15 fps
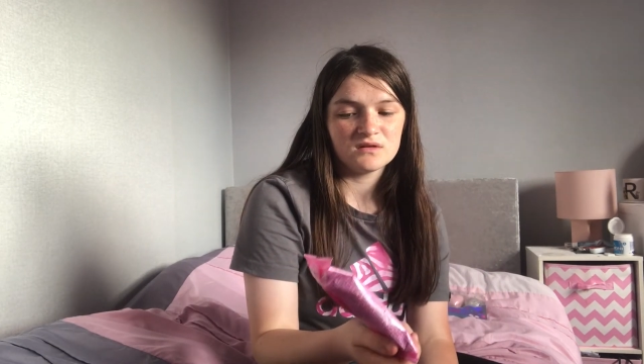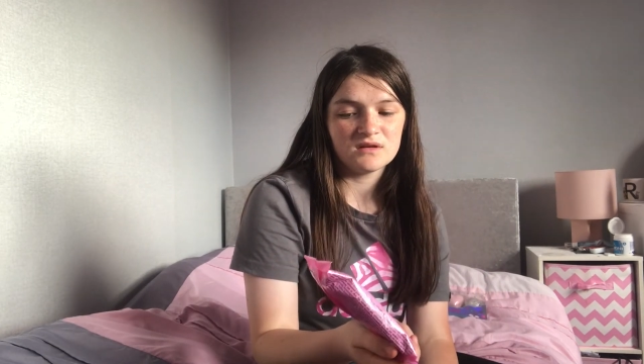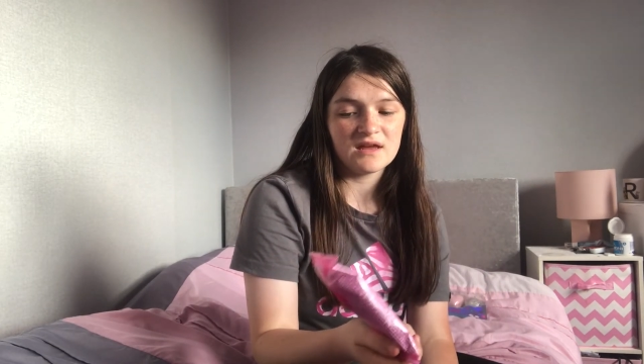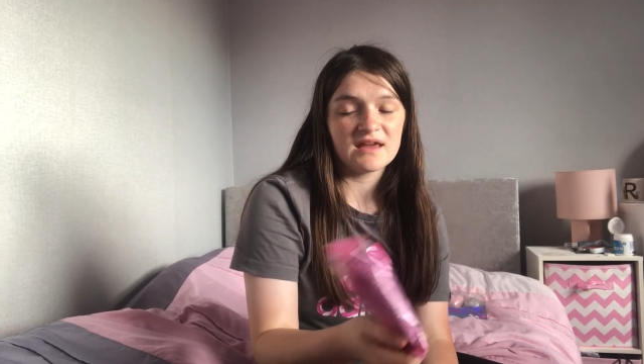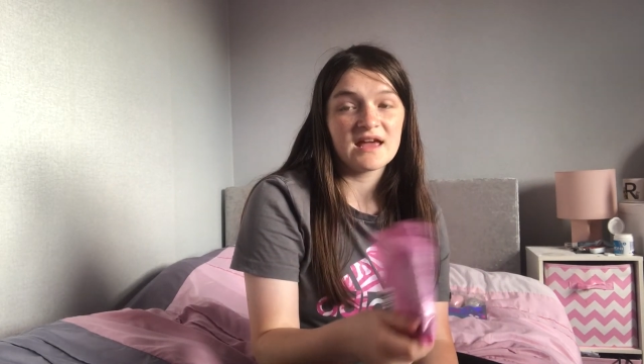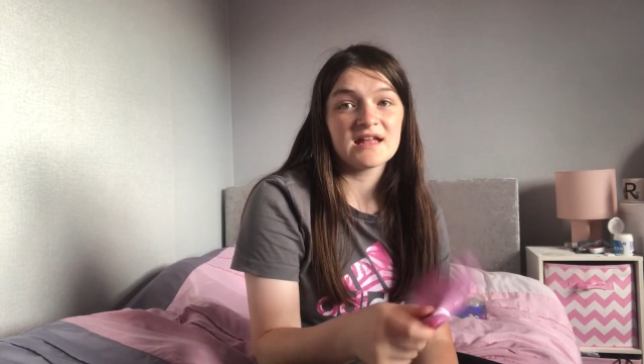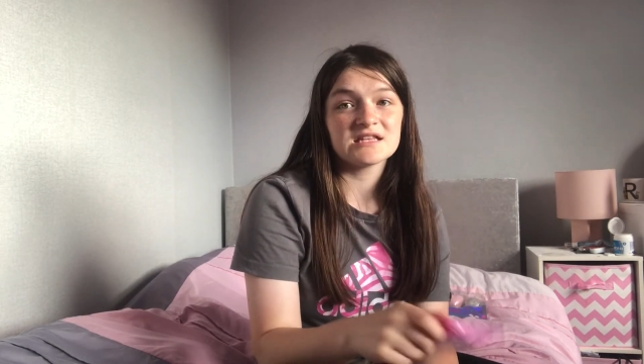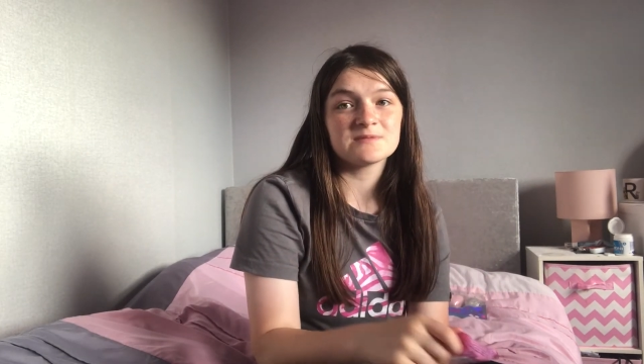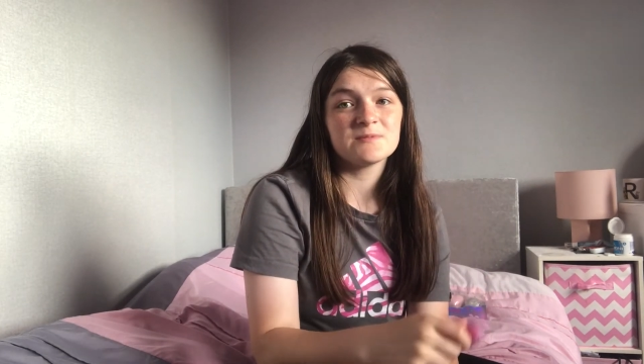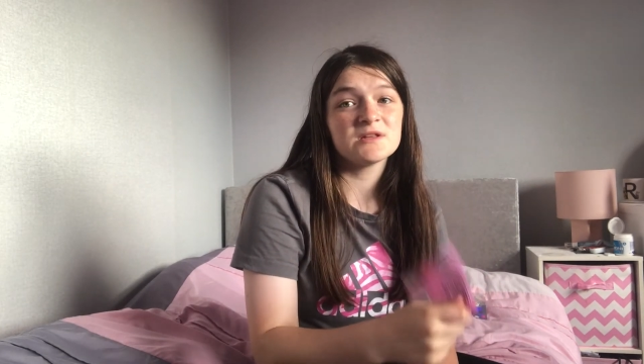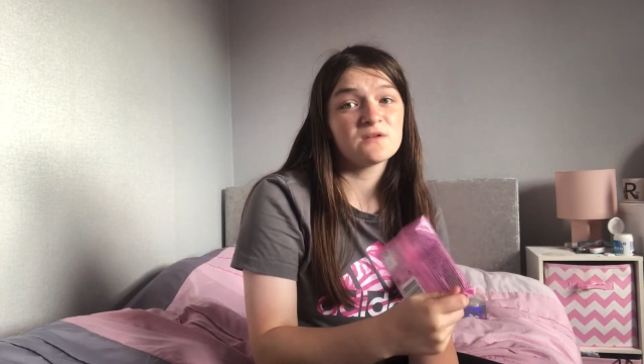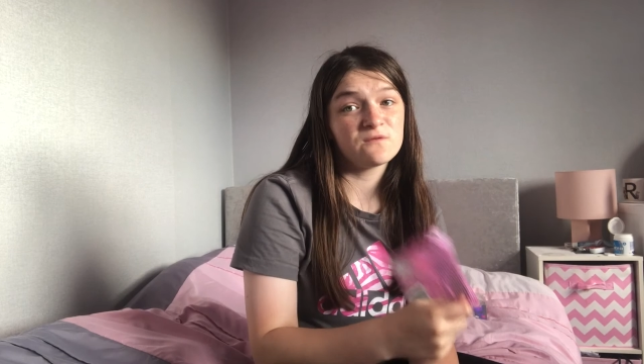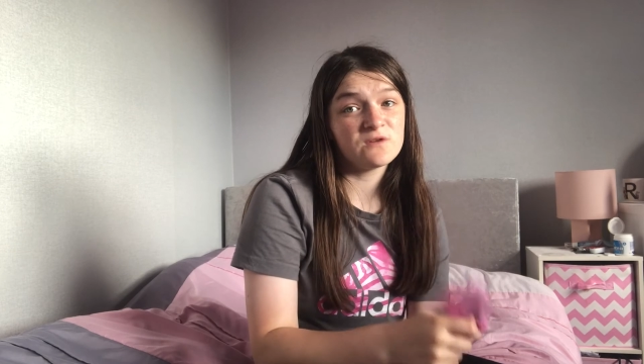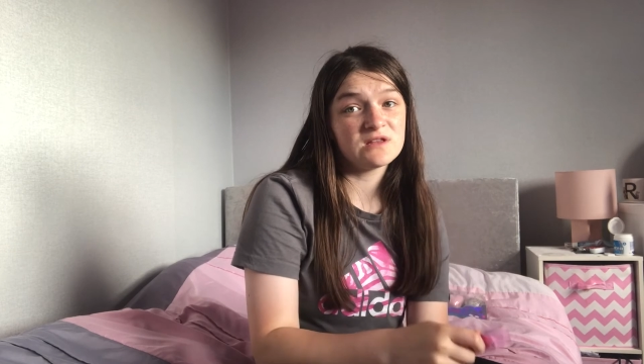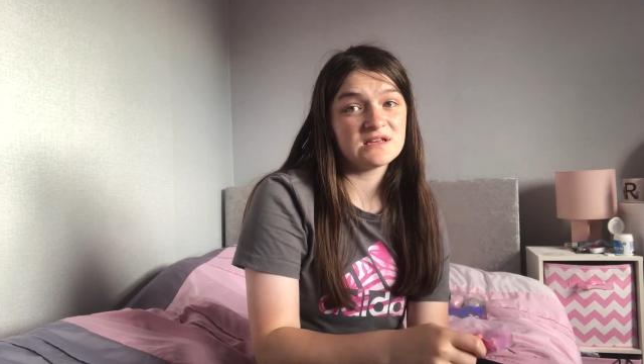again, it's been
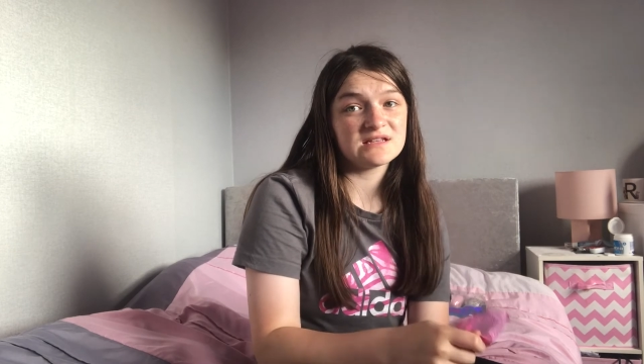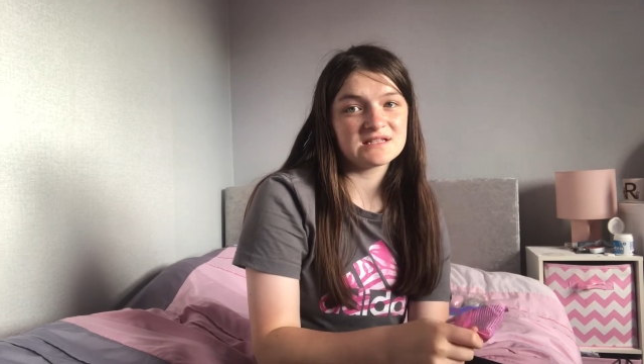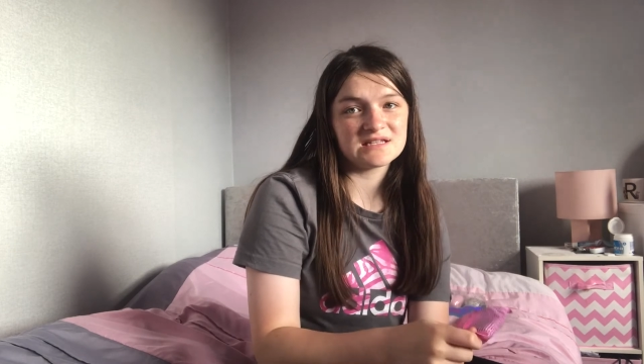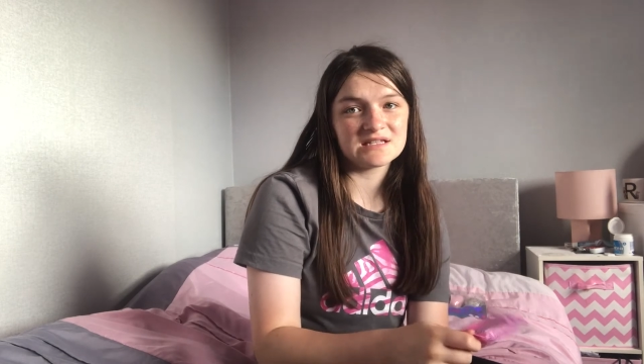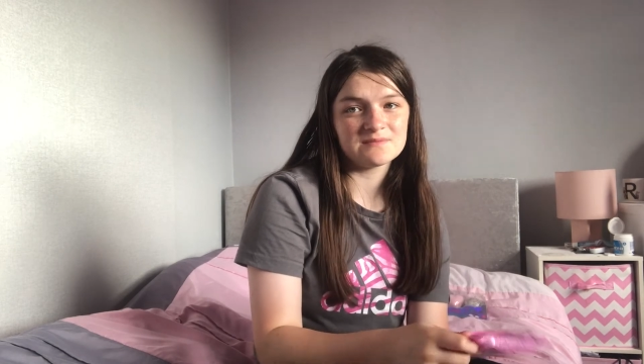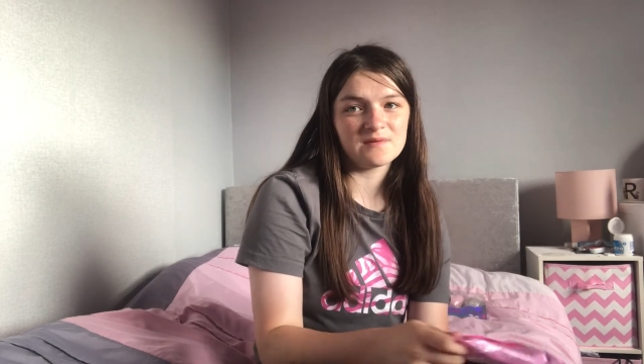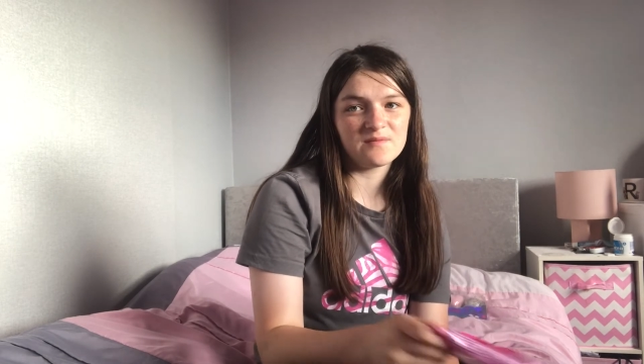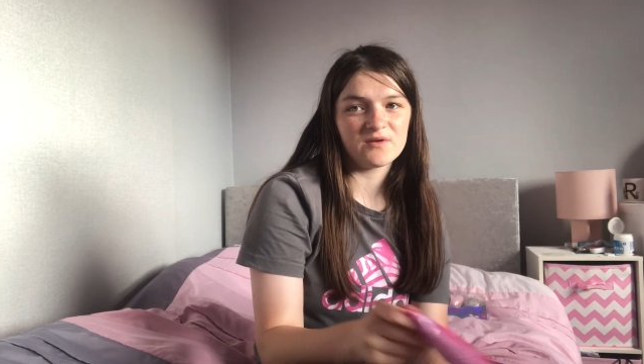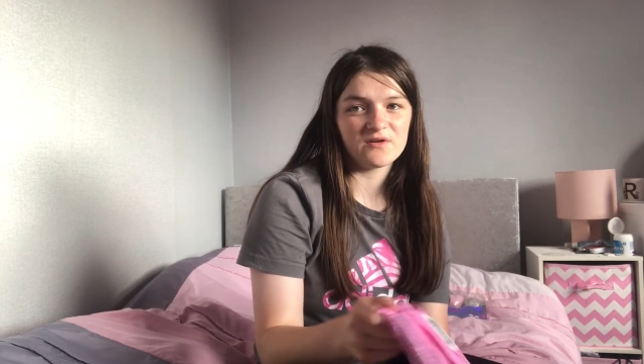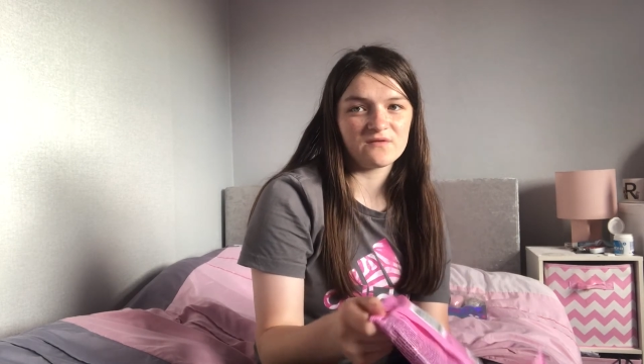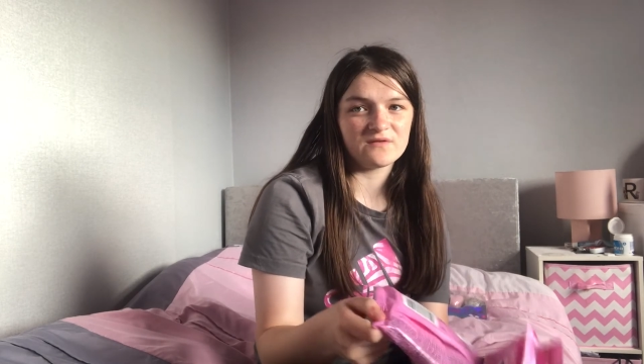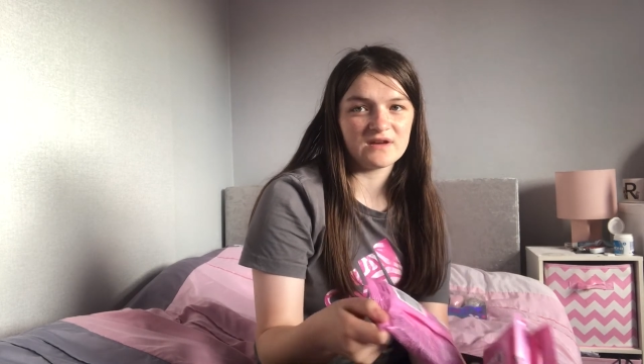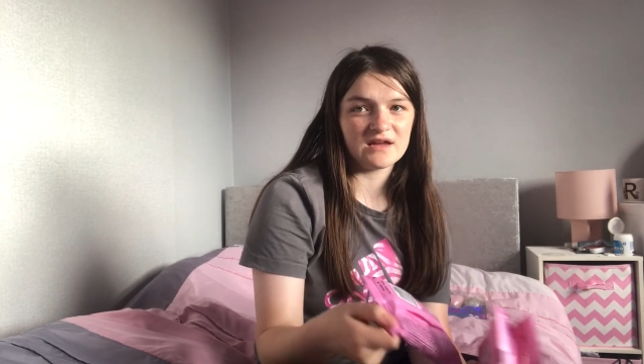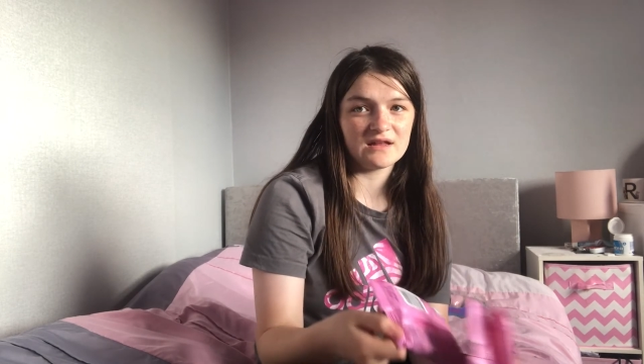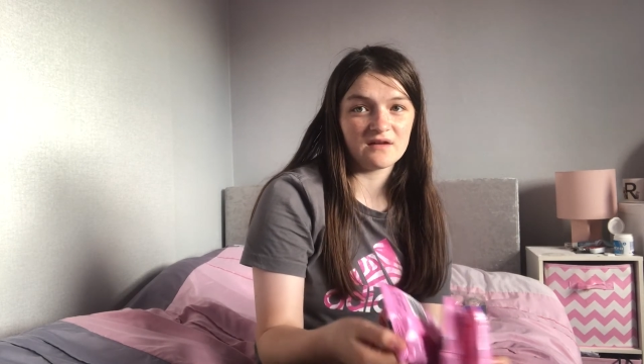a few days since my
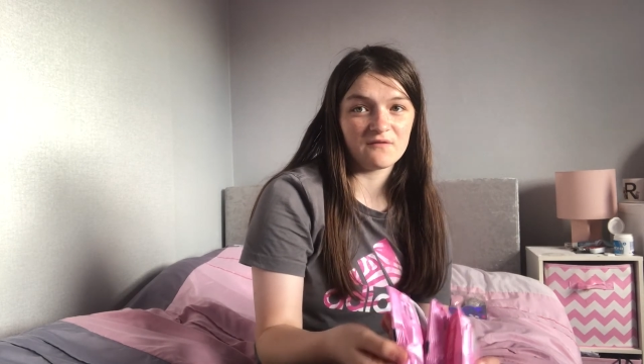birthday and